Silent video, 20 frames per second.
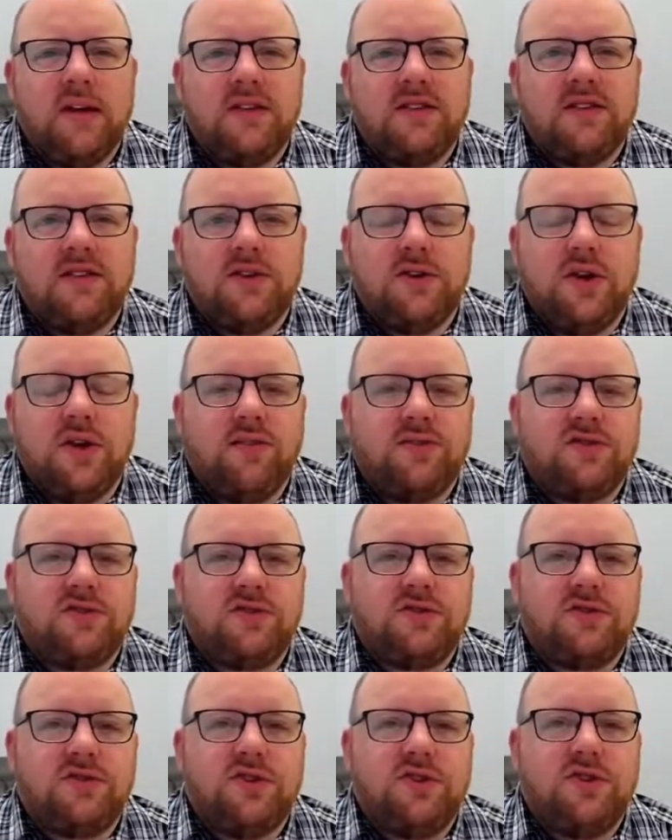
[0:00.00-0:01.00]
Did you have
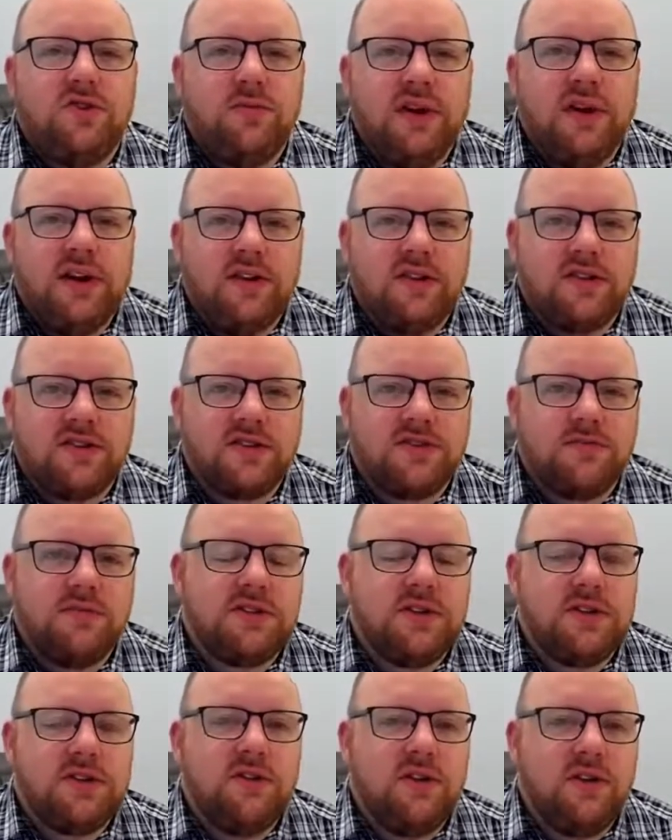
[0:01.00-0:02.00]
too many
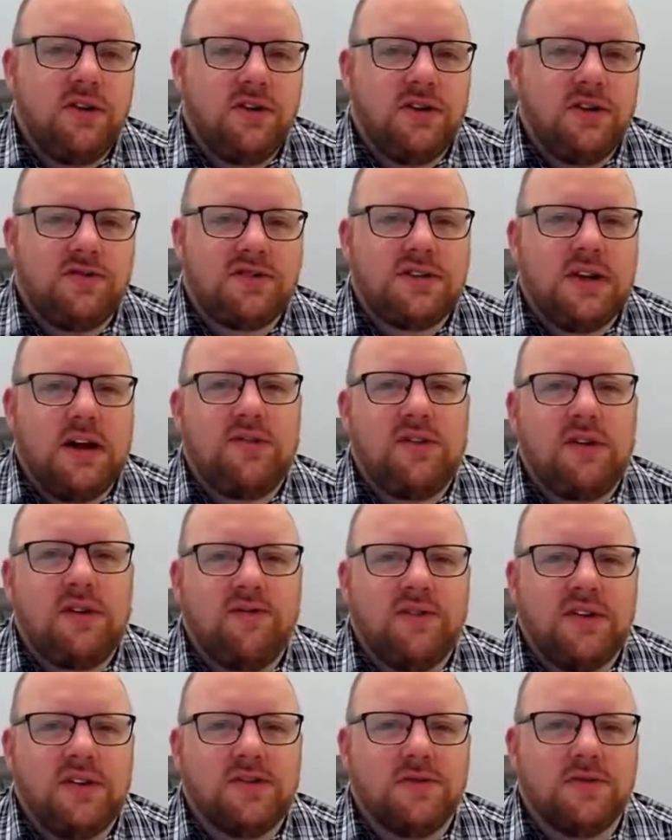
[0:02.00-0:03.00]
customers and not enough staffing and
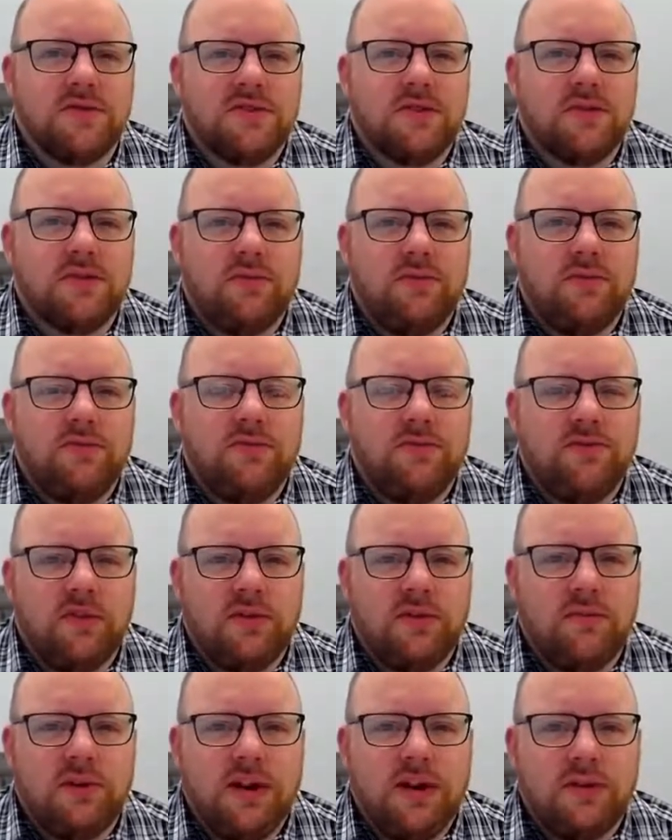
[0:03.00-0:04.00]
resources for
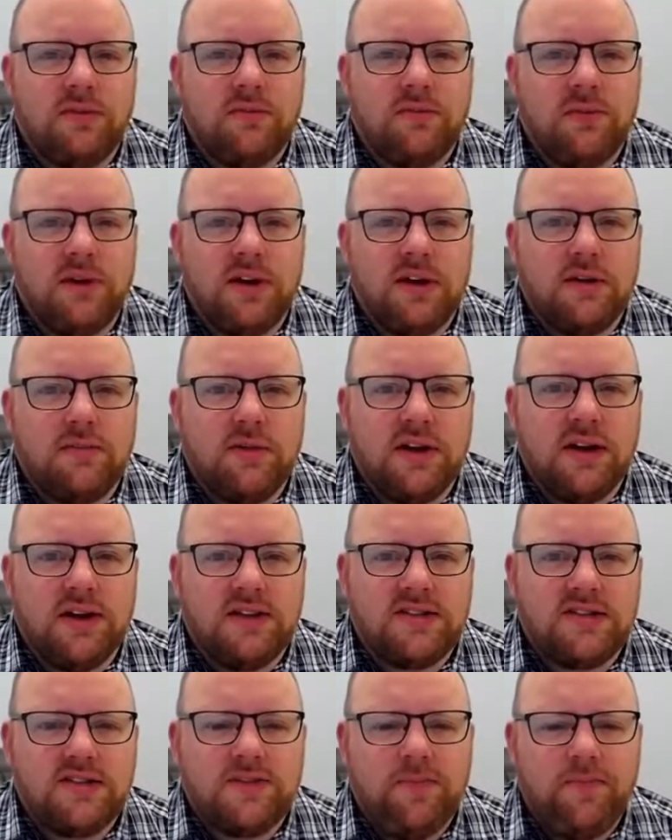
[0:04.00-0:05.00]
the putting in
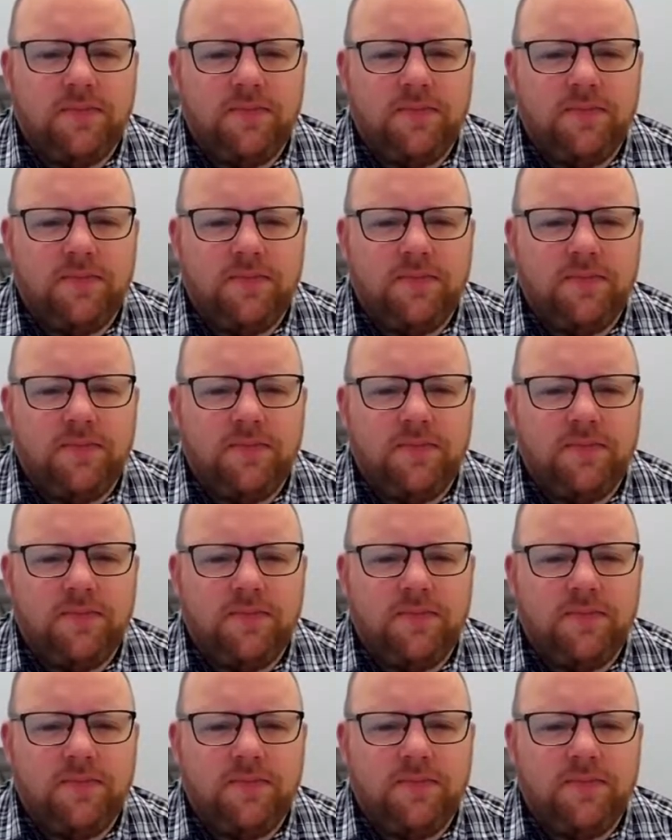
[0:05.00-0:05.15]
place?